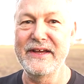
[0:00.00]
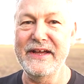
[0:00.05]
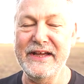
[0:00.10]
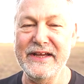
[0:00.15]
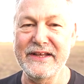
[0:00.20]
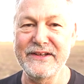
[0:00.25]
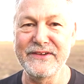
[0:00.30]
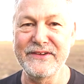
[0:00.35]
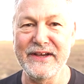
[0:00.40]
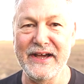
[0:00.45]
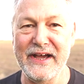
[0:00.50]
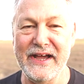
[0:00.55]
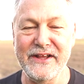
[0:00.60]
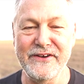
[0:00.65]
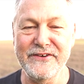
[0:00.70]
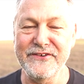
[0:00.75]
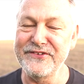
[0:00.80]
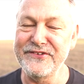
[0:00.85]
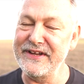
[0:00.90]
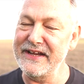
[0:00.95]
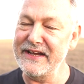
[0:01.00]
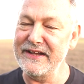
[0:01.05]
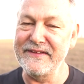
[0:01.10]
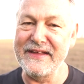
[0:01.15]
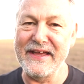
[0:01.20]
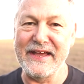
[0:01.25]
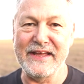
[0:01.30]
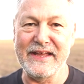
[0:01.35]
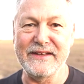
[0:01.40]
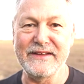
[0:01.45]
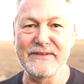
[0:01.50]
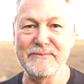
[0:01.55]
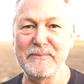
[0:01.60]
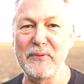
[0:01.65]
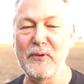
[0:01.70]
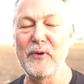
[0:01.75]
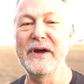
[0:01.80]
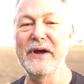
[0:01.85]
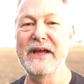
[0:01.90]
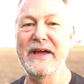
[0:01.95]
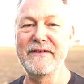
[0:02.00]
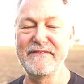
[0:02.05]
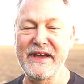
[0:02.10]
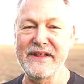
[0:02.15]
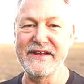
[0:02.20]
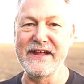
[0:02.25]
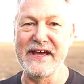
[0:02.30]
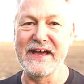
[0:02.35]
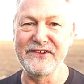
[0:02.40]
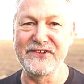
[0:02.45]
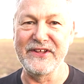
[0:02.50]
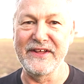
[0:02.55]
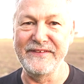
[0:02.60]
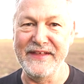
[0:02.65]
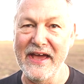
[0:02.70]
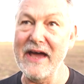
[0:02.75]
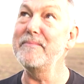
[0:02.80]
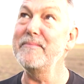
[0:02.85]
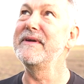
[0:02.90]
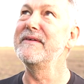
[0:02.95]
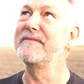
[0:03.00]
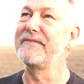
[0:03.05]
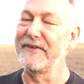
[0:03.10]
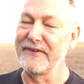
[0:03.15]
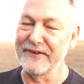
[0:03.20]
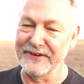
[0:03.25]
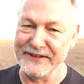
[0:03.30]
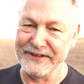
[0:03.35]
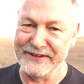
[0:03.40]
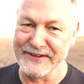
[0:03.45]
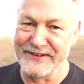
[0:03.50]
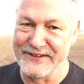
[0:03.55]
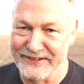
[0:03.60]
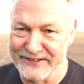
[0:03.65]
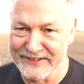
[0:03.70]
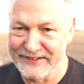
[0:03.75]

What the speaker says: And I understand that. Boy, have I not said that before, you know?